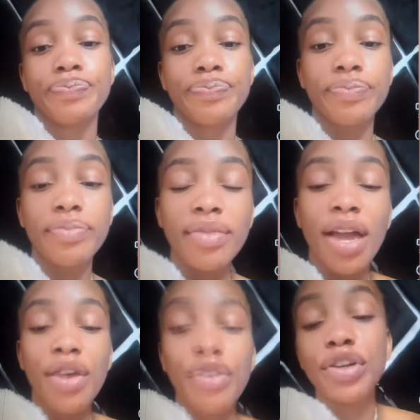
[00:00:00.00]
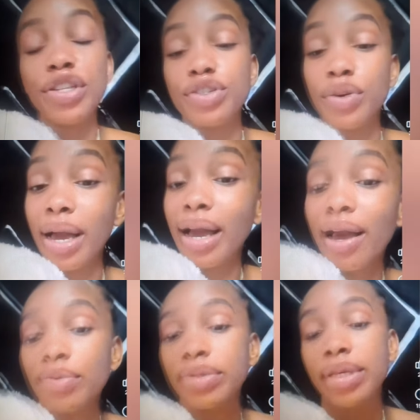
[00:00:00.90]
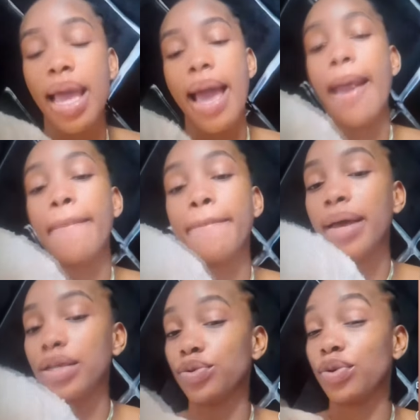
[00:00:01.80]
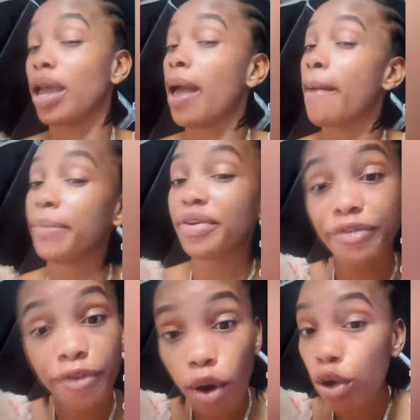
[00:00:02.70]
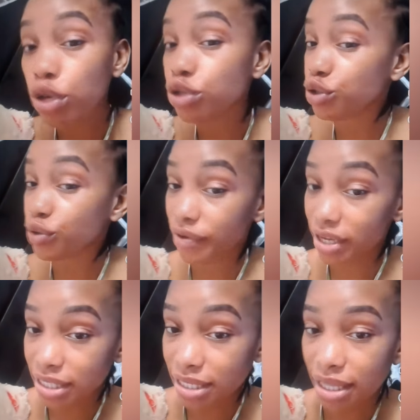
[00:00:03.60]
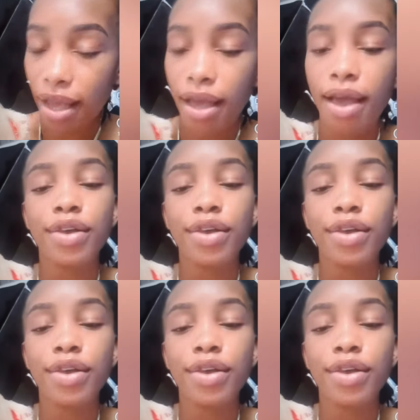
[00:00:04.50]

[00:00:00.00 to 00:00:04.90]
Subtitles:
create your account and password before you register. So